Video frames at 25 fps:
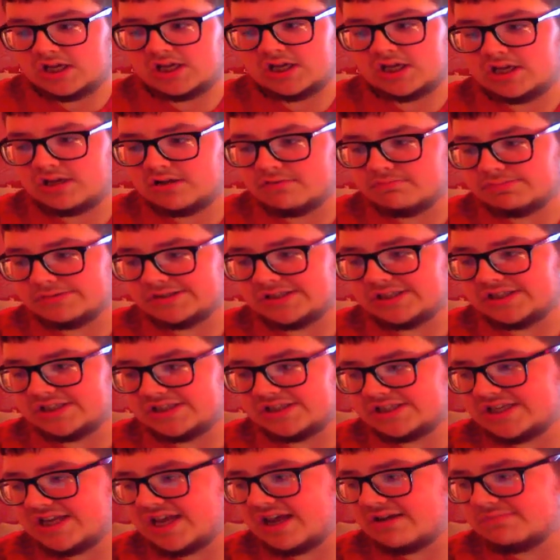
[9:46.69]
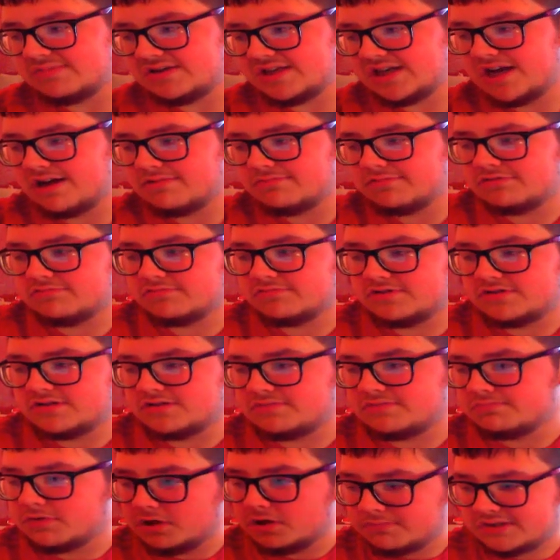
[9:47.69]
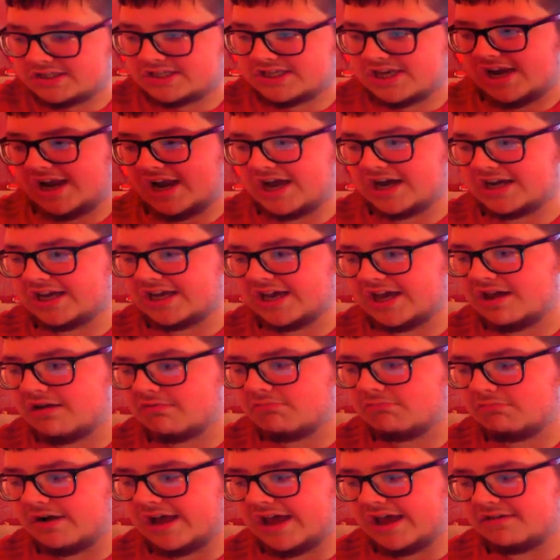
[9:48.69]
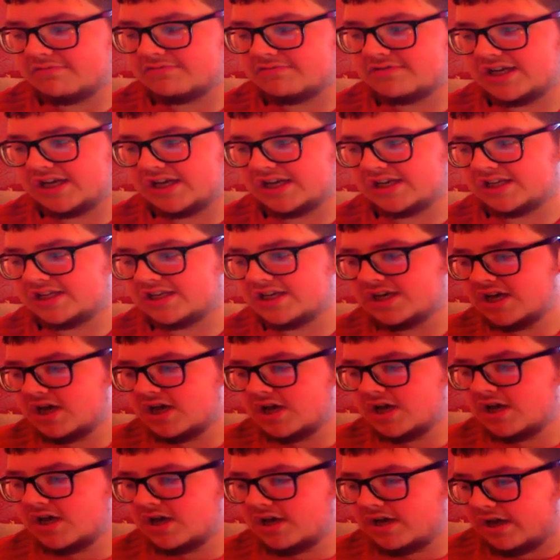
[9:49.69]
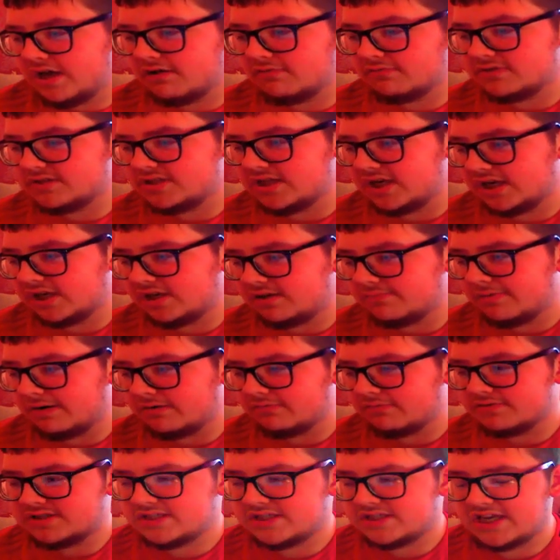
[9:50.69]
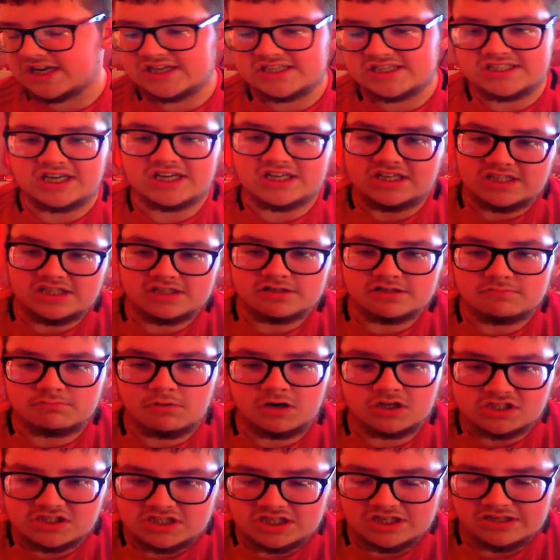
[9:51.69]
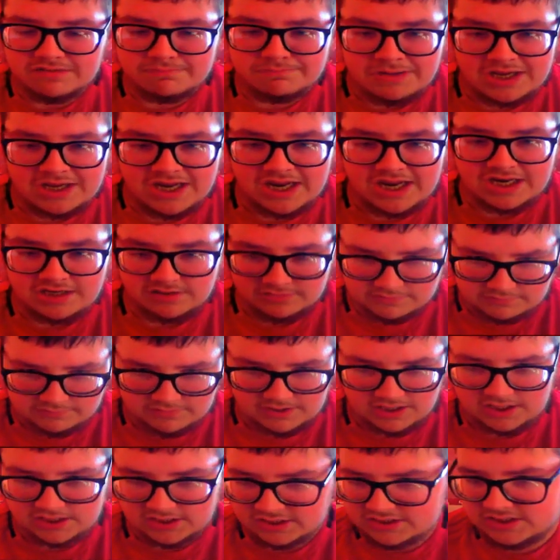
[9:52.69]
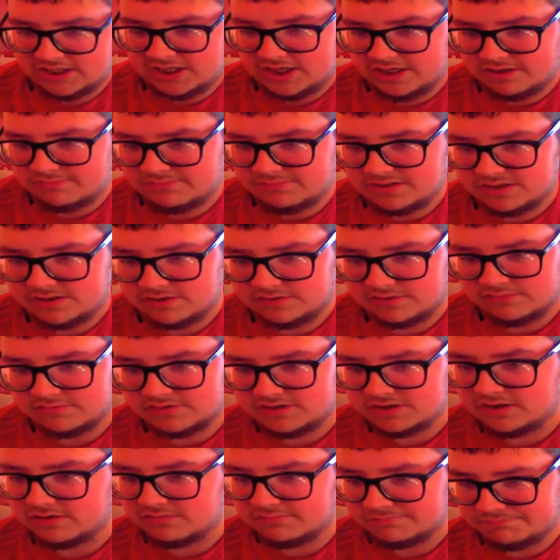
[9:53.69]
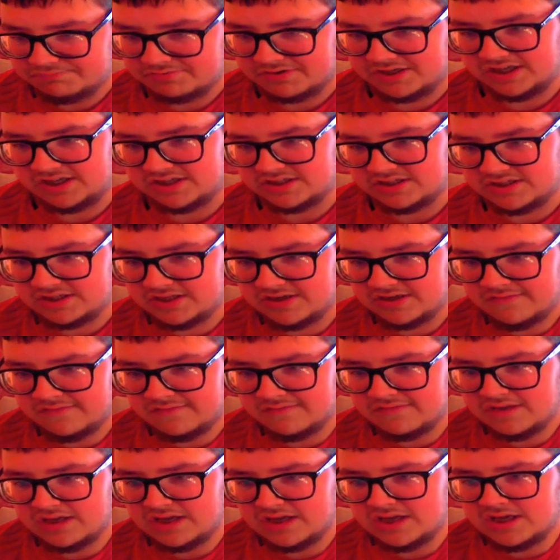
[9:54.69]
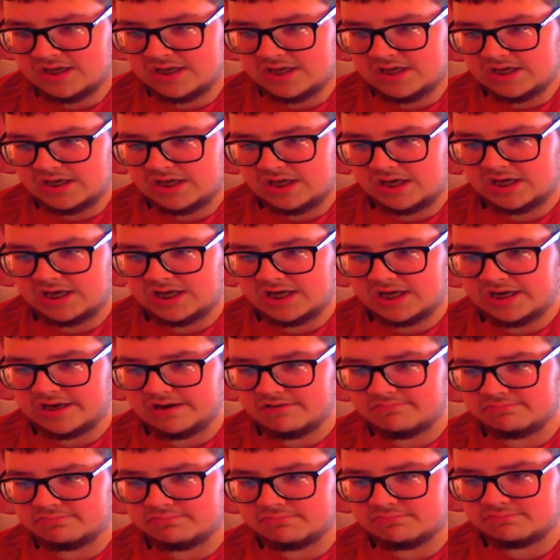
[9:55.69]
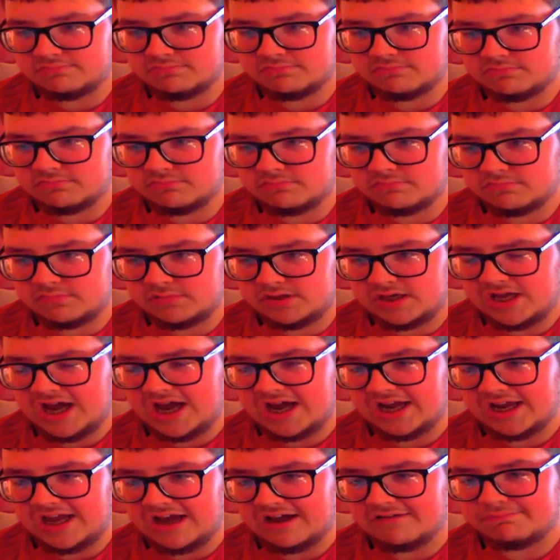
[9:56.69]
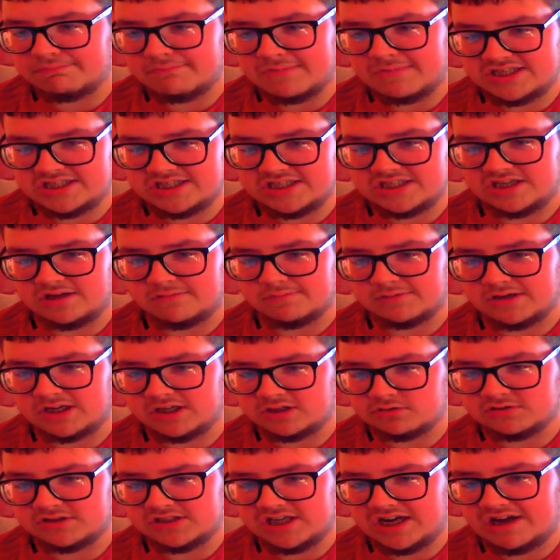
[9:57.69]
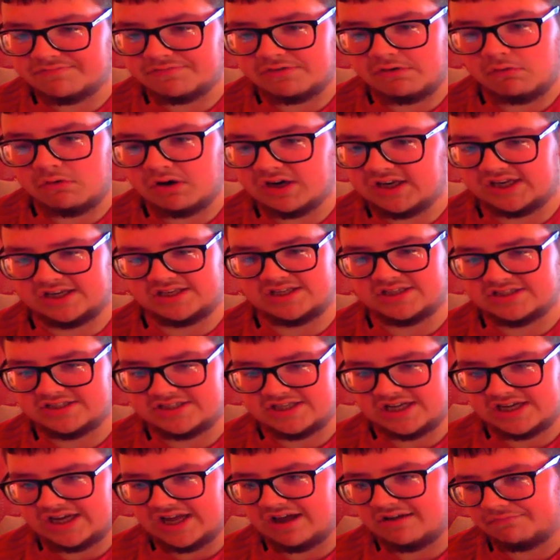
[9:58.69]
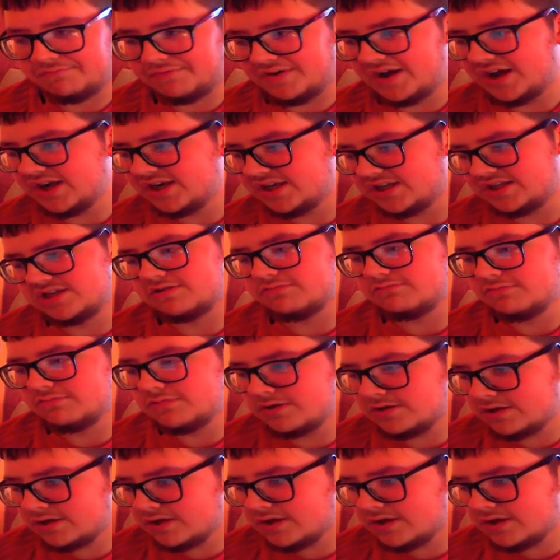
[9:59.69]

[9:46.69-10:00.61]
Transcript: But at the same time, there was moments in that game where it was like about as exciting as watching paint dry at times. So it was not brilliant. Yeah, I have Messenger, but I don't have you on it because I can't find you.